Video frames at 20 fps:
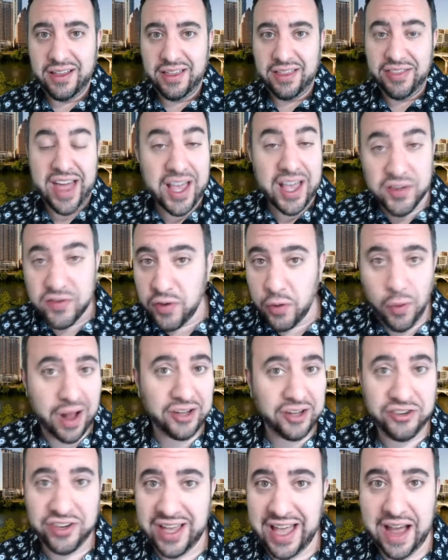thanks for
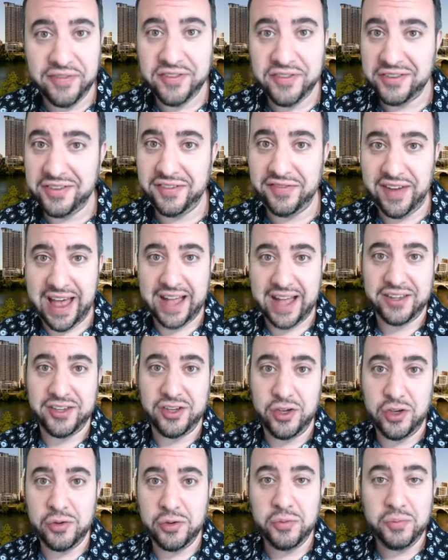watching after the fact.
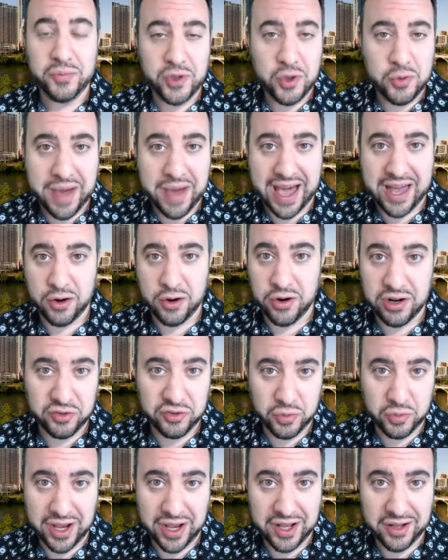You matter
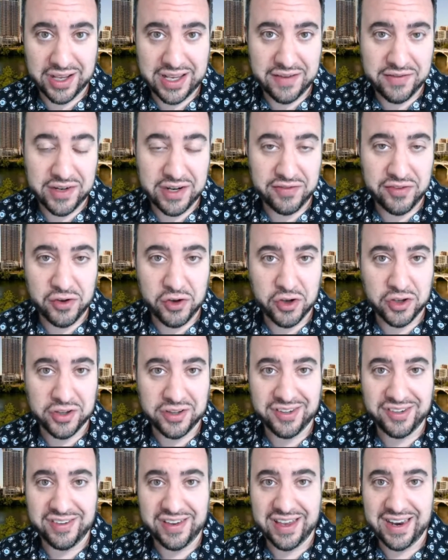as well, even if you
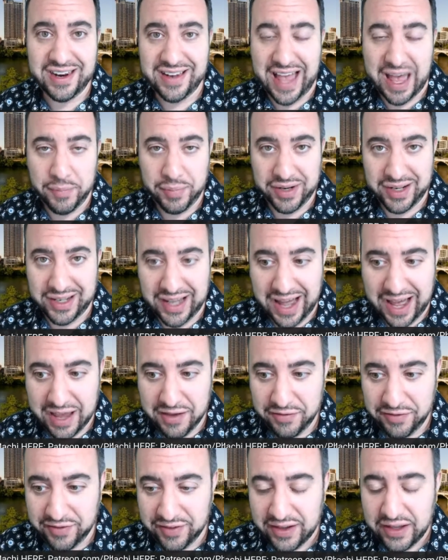couldn't see it happen
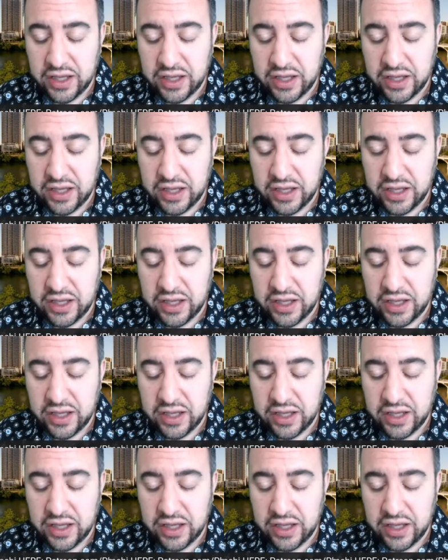live.